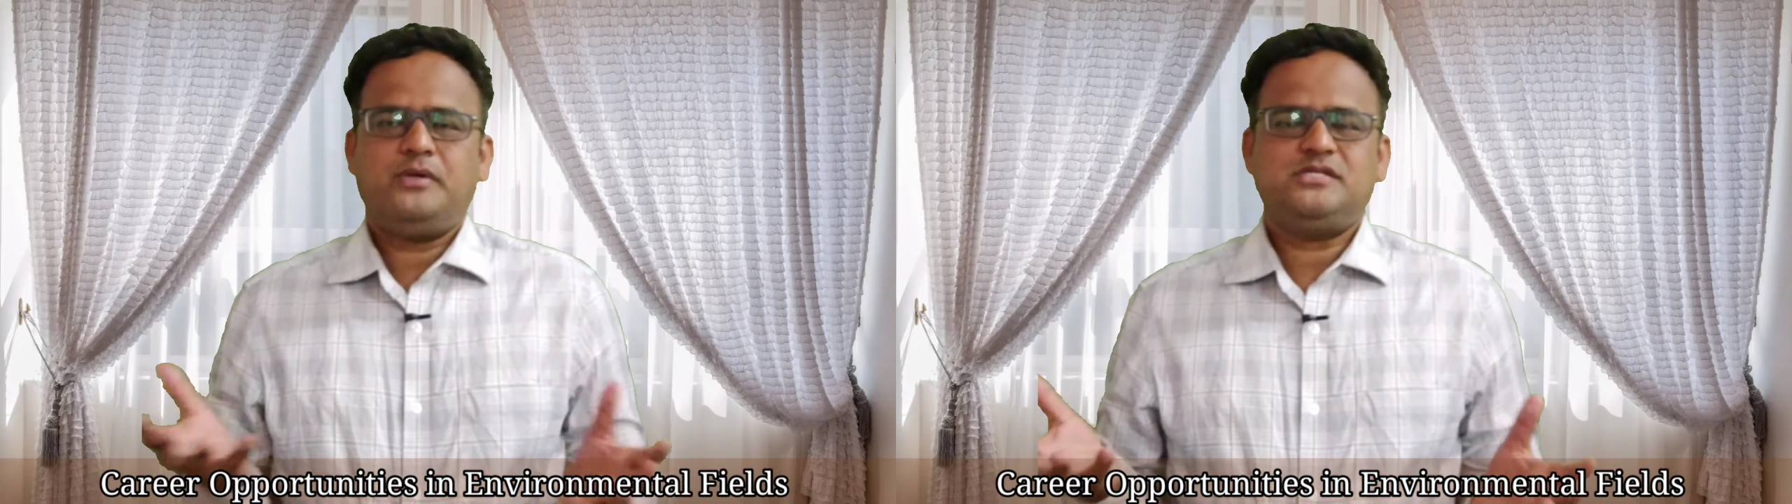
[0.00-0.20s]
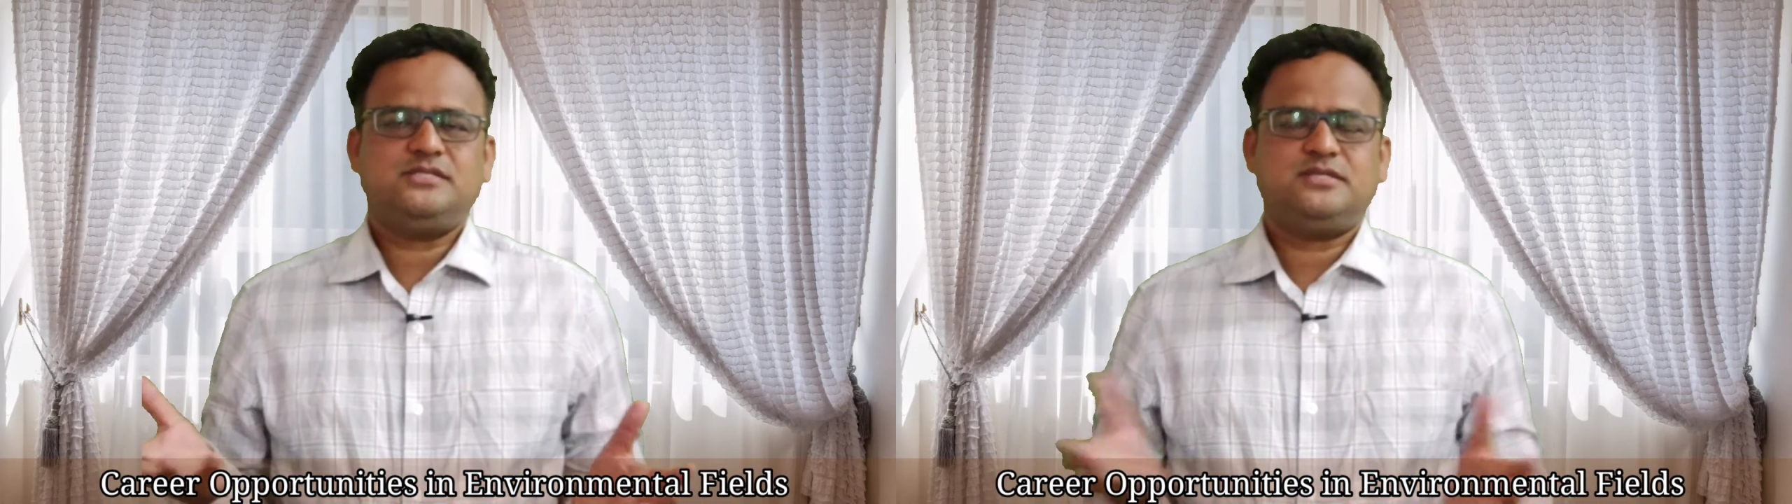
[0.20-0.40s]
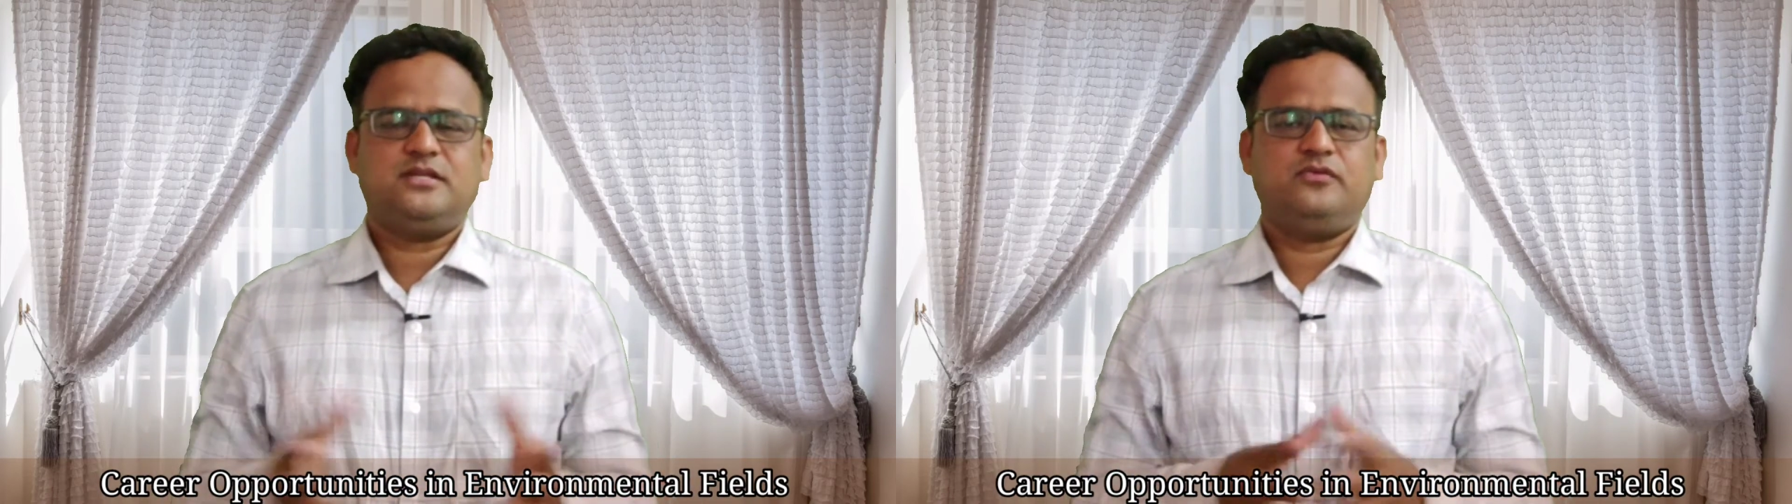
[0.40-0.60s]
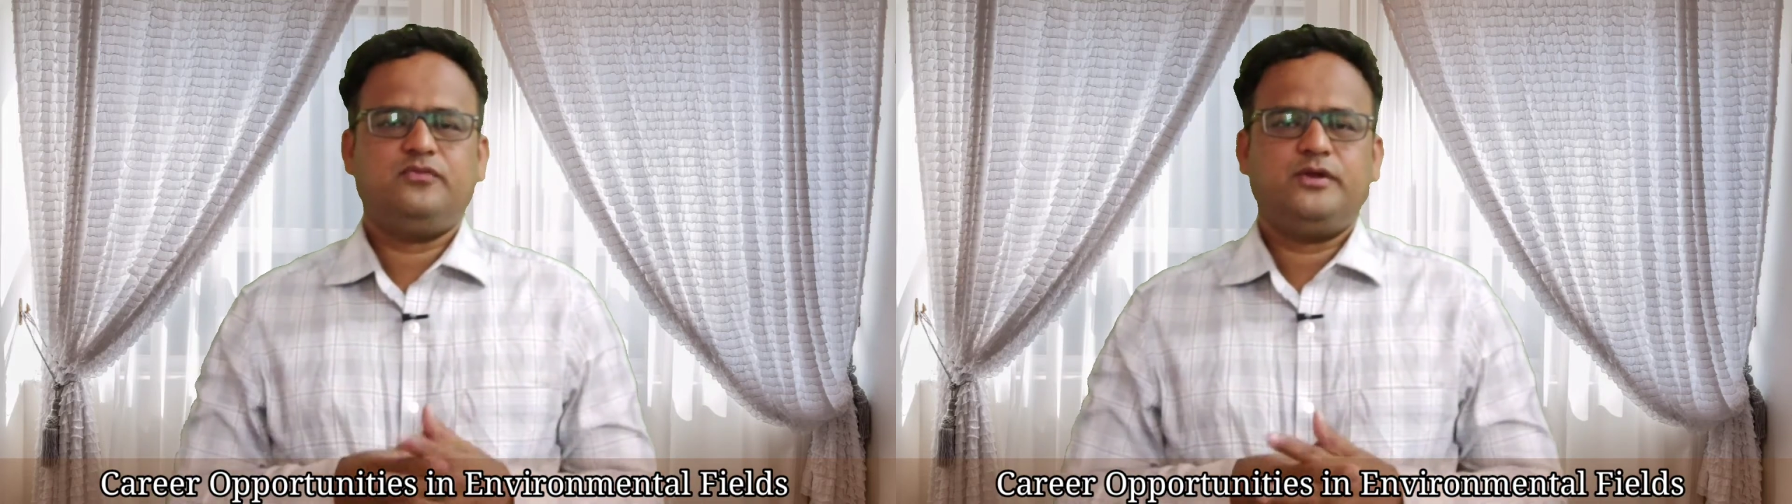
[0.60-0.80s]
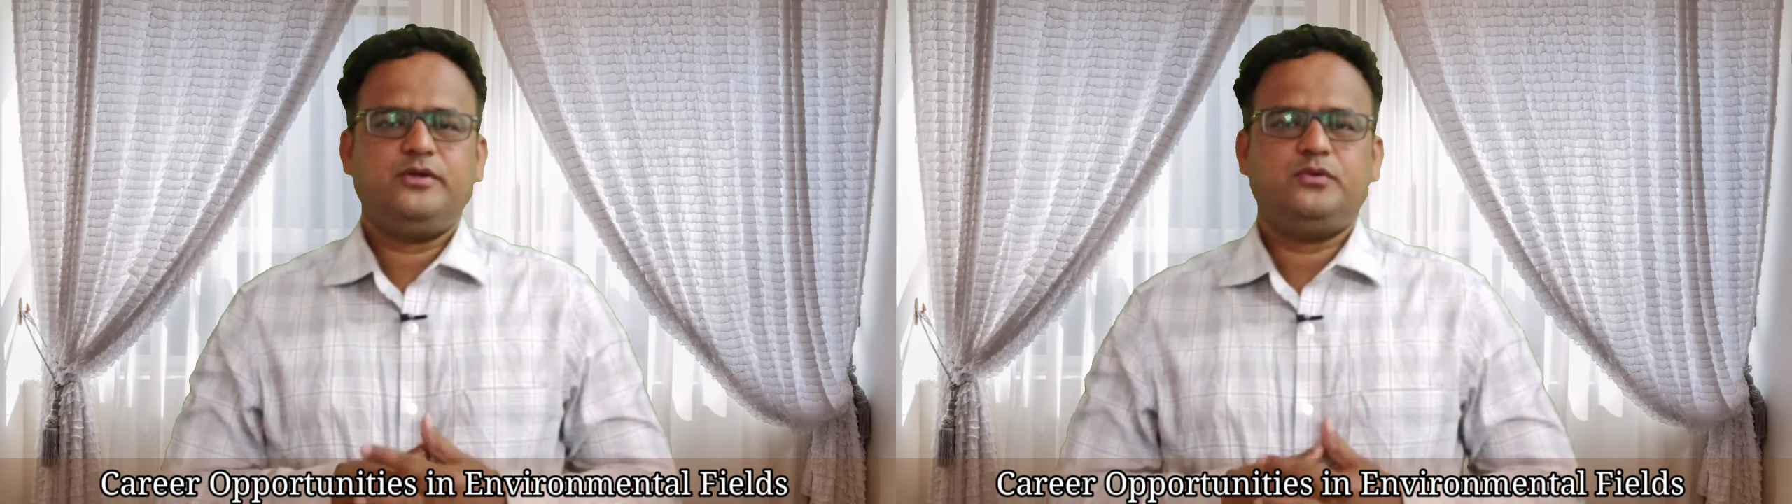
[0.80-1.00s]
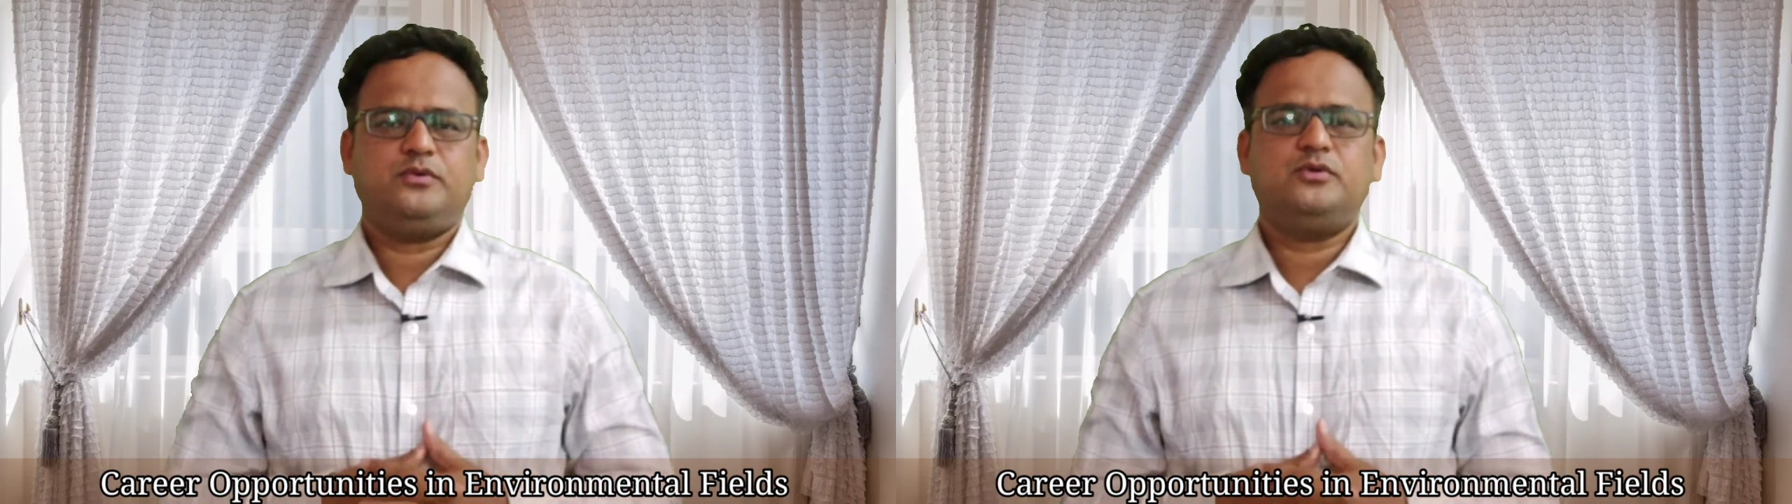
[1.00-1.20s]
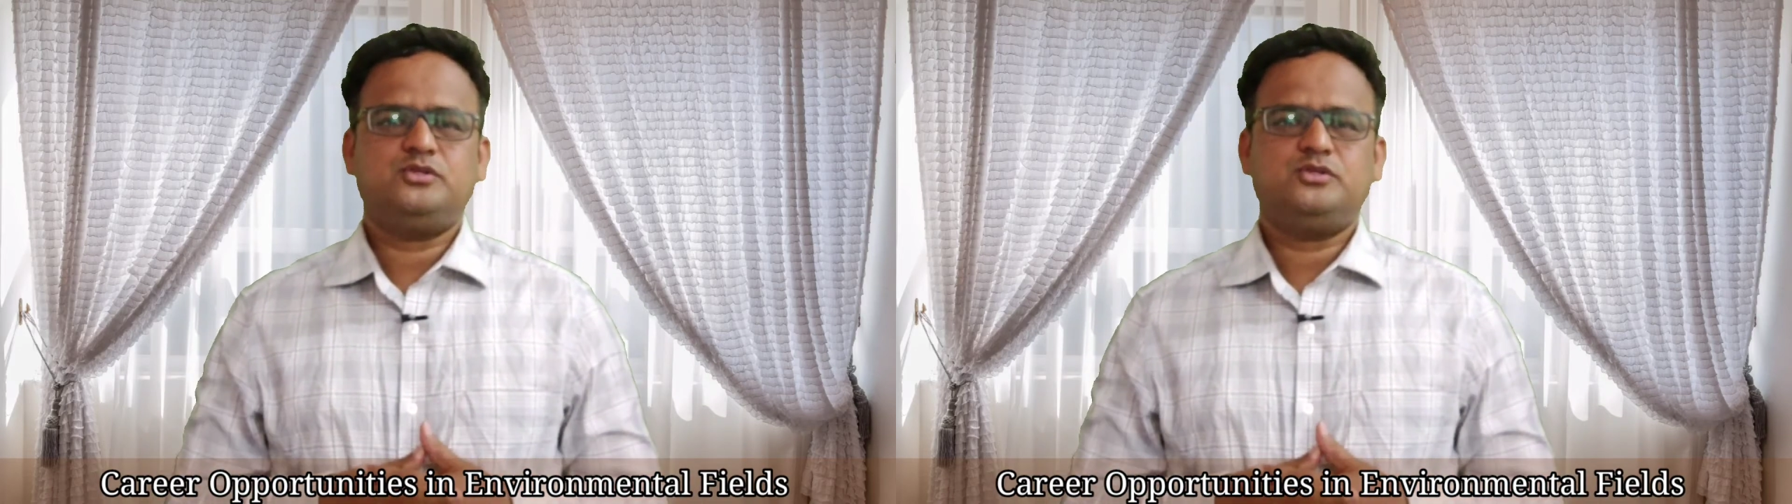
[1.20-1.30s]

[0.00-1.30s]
much is enough for you.